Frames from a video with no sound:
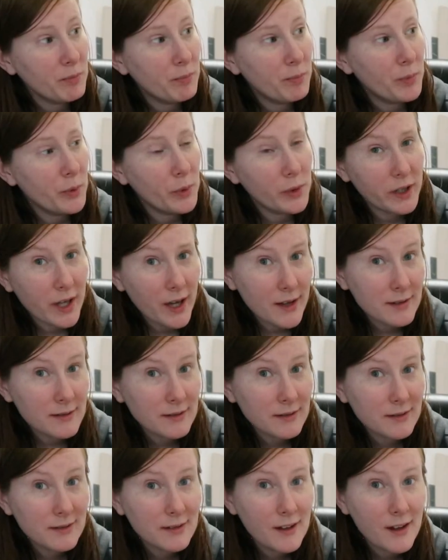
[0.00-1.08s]
Buyen.
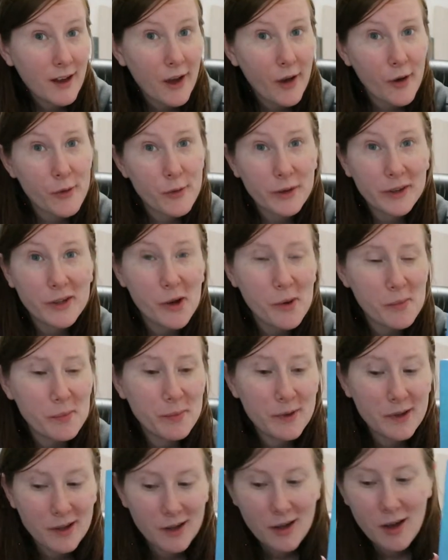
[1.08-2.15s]
I really hope,
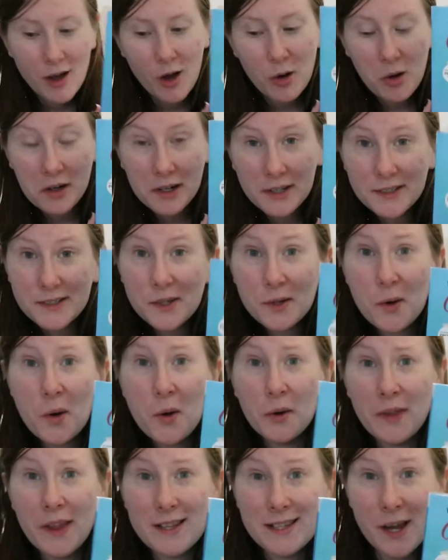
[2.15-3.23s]
according to
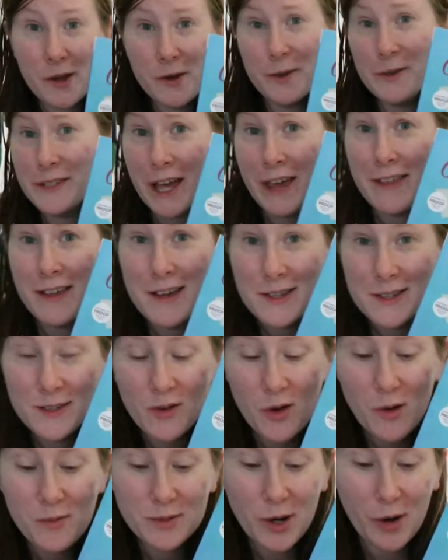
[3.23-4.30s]
Google, that's how you say this, so
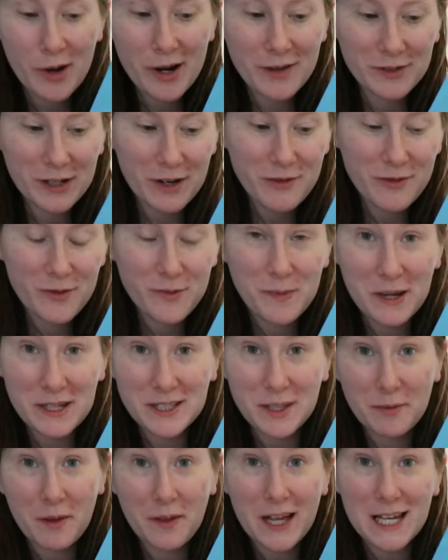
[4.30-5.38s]
I'm sorry if I've messed
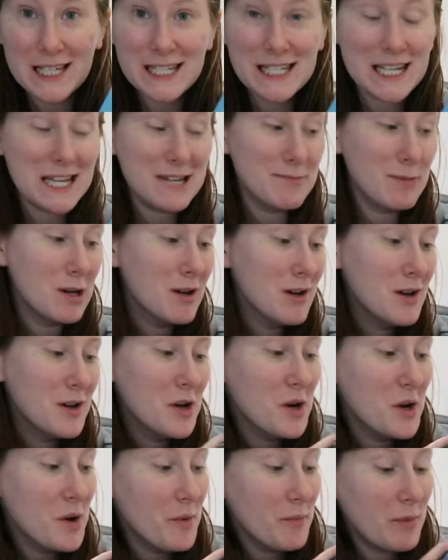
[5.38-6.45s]
up the last name,
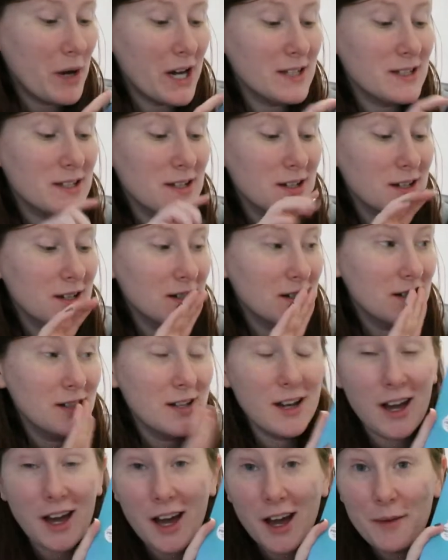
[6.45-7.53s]
but
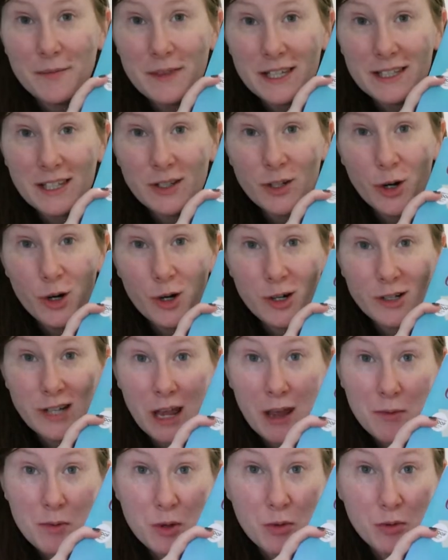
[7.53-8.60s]
this is her
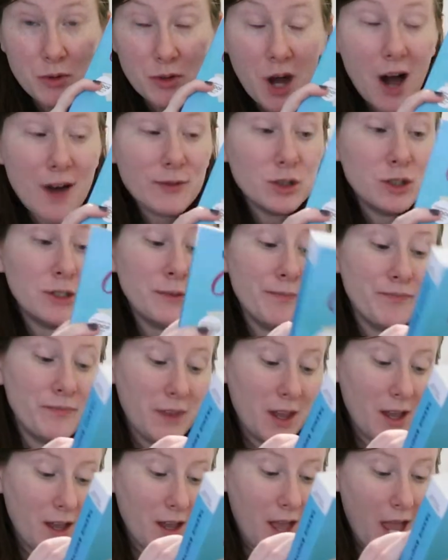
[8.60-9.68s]
debut novel.
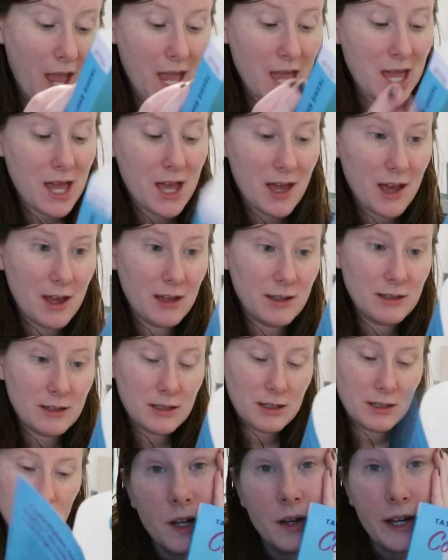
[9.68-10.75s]

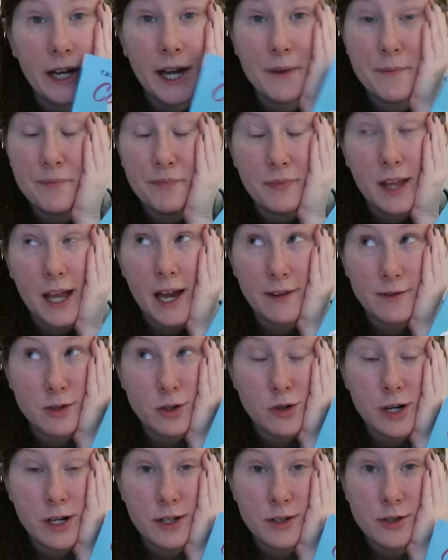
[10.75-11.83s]
And okay, after
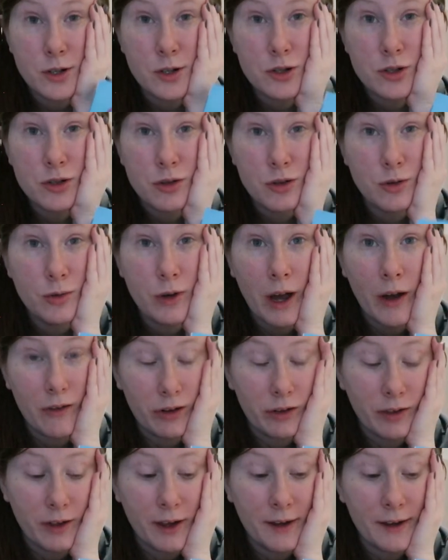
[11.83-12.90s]
trying to search through
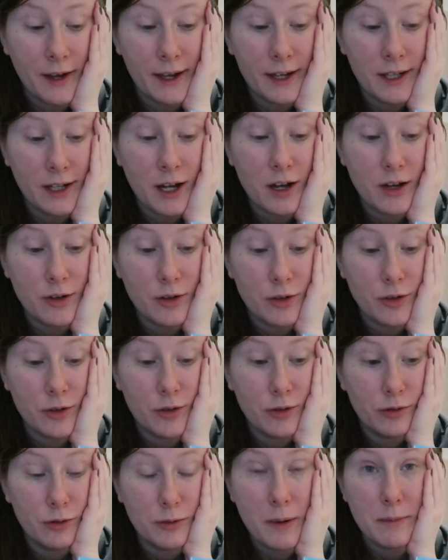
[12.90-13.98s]
everything, I cannot
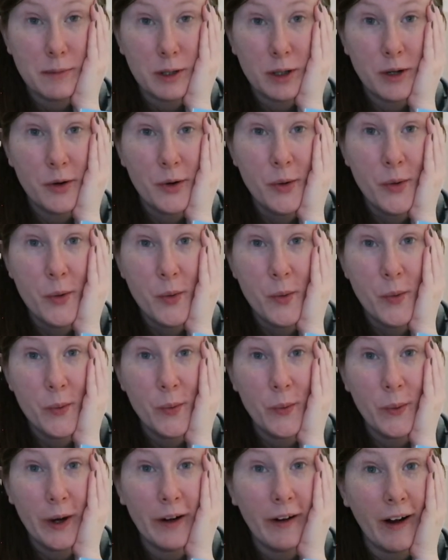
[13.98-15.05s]
remember
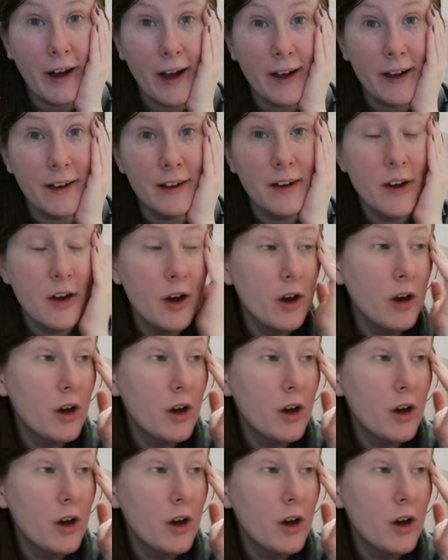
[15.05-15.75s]
where I